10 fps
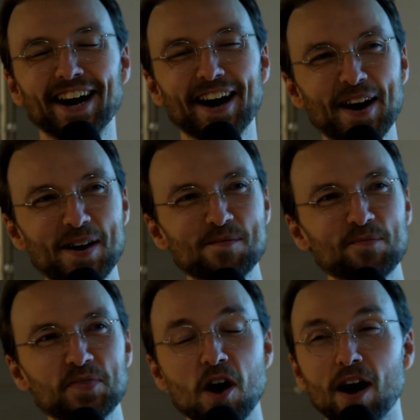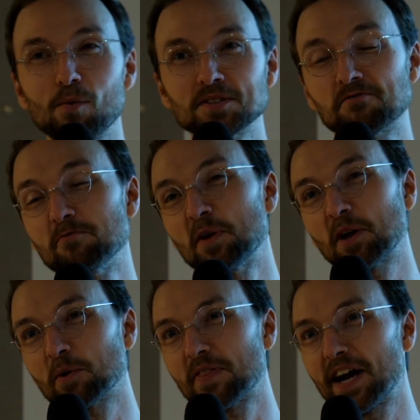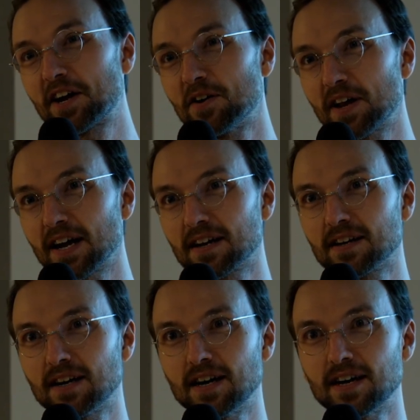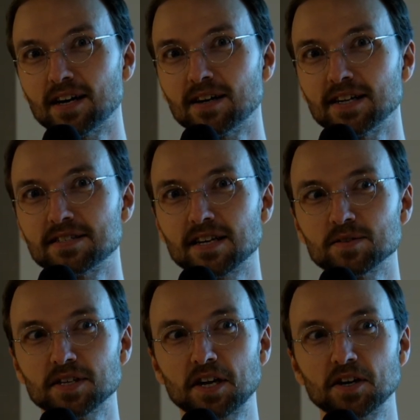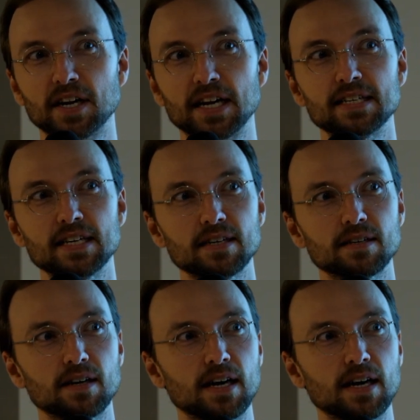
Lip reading: No, I wasn't familiar with that codec. It sounds like a good idea.